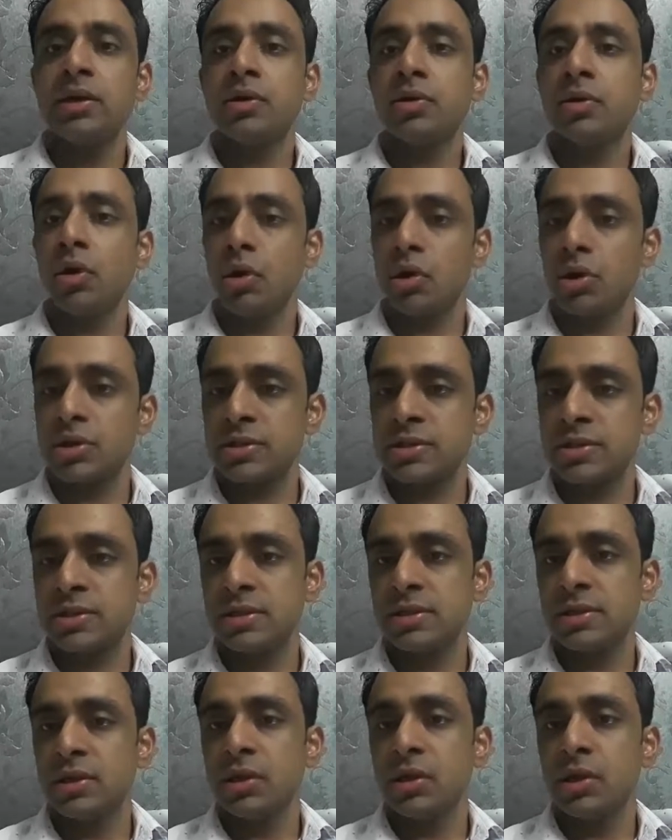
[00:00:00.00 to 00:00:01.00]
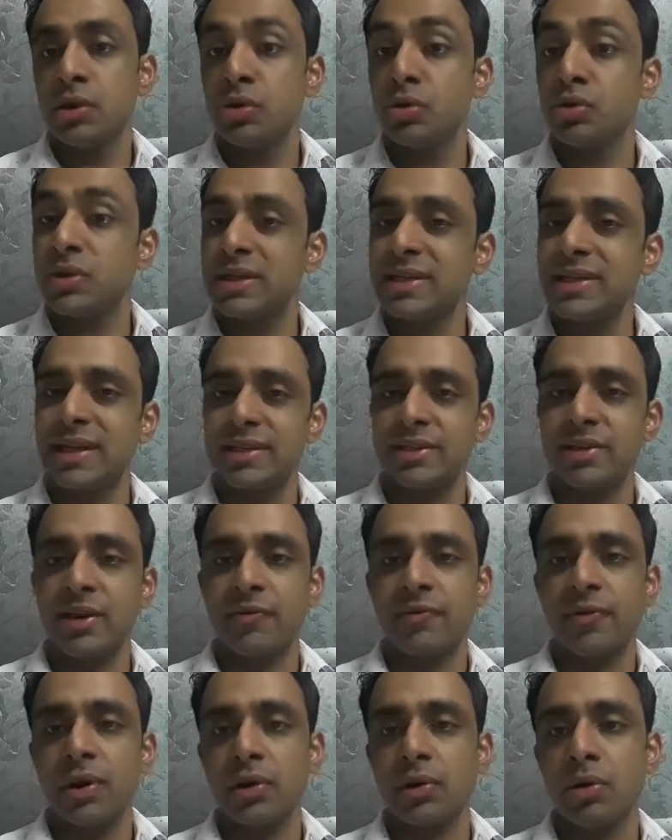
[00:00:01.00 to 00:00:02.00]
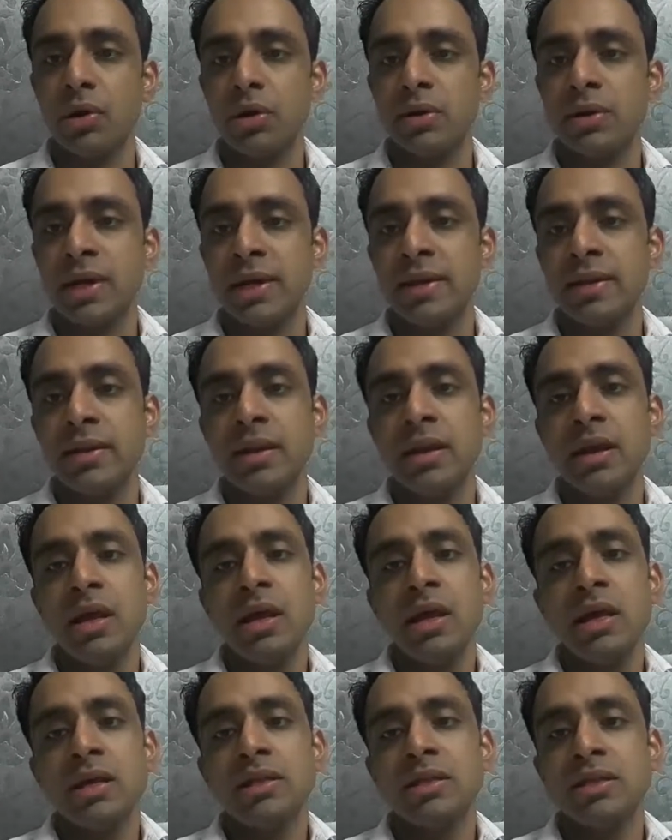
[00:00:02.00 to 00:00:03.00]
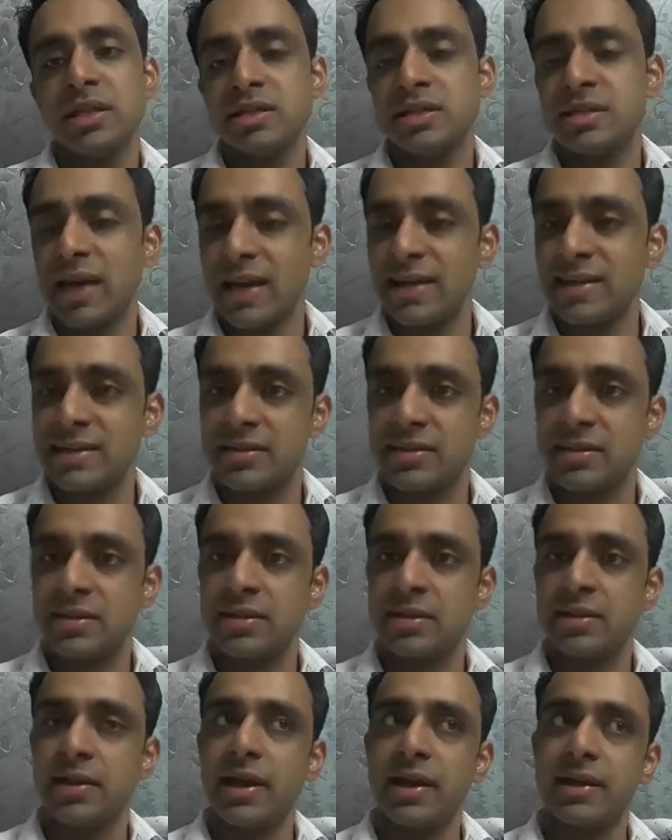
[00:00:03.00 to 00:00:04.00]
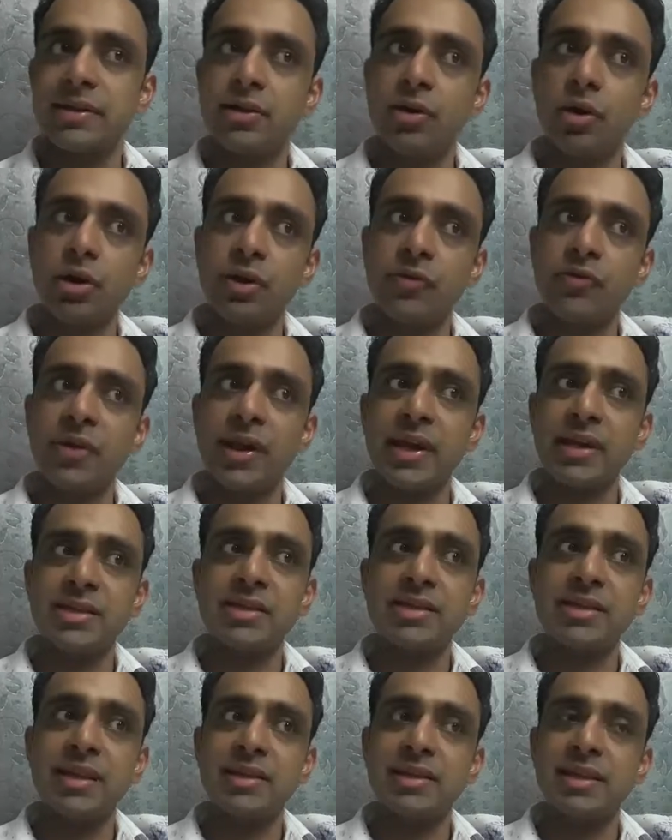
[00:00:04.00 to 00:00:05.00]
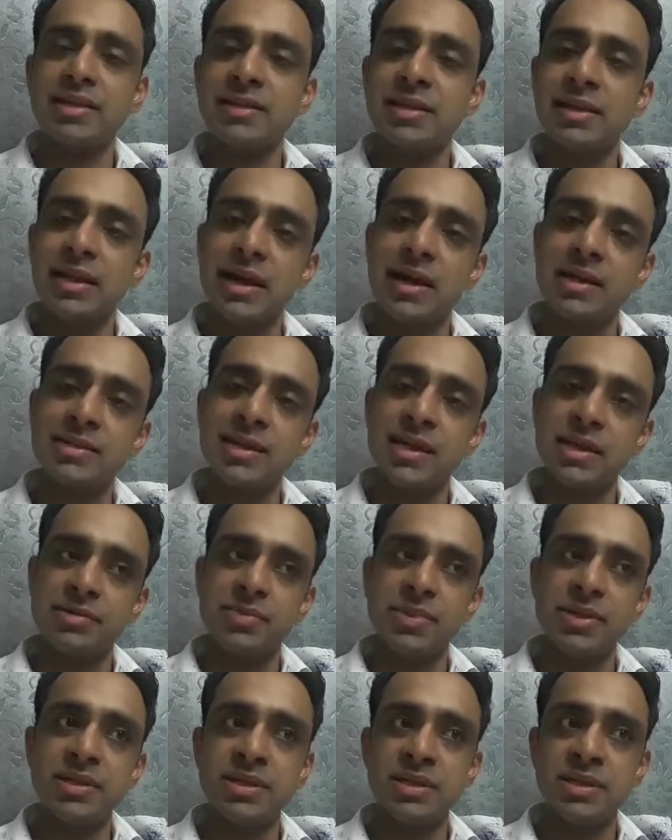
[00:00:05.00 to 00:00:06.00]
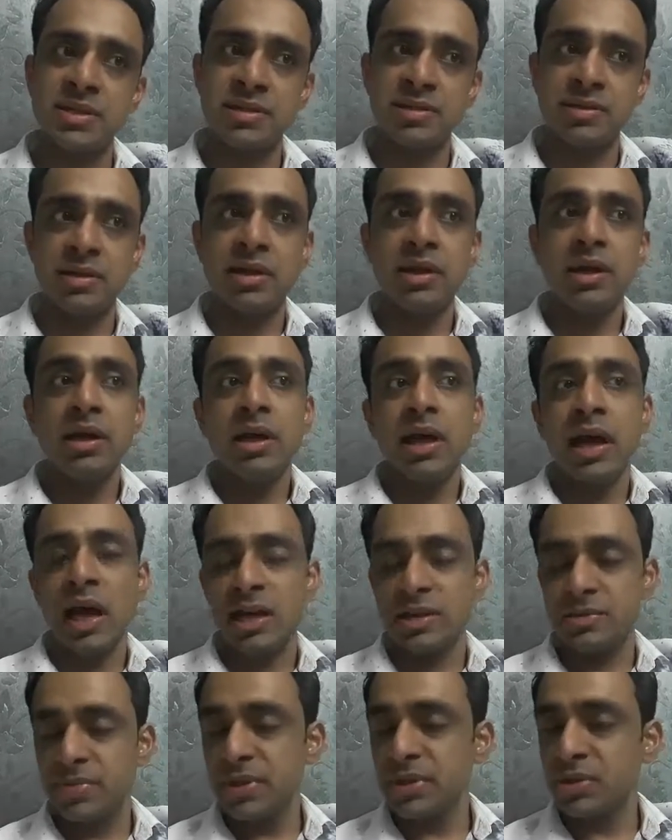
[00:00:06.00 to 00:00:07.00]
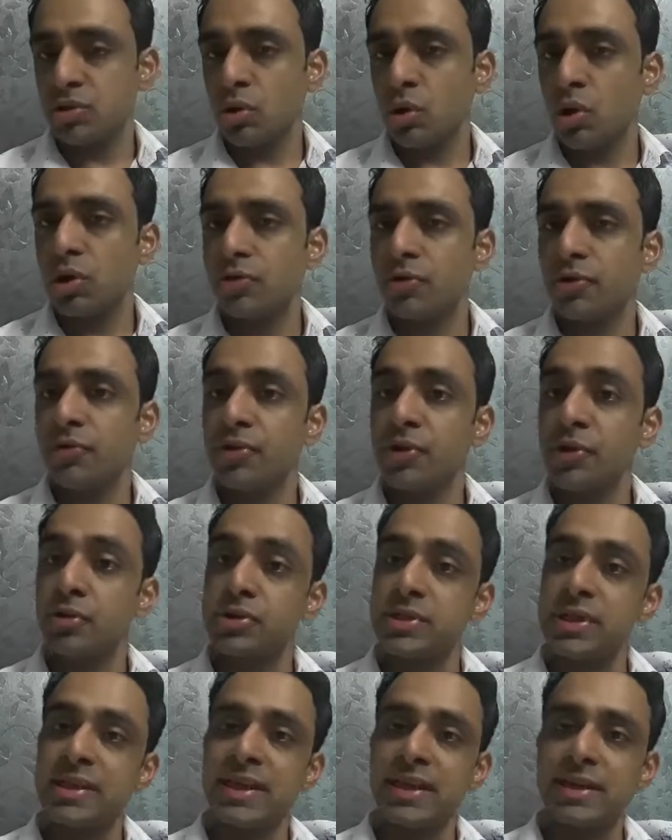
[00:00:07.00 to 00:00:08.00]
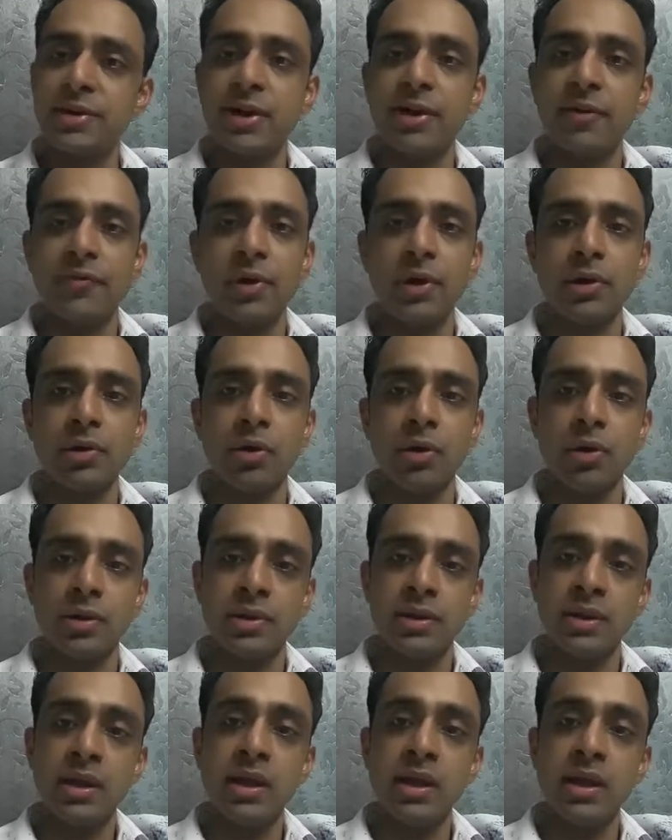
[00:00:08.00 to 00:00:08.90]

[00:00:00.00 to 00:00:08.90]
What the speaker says: course using that referral code, then the sites get notification that this class has been sold using that referral code.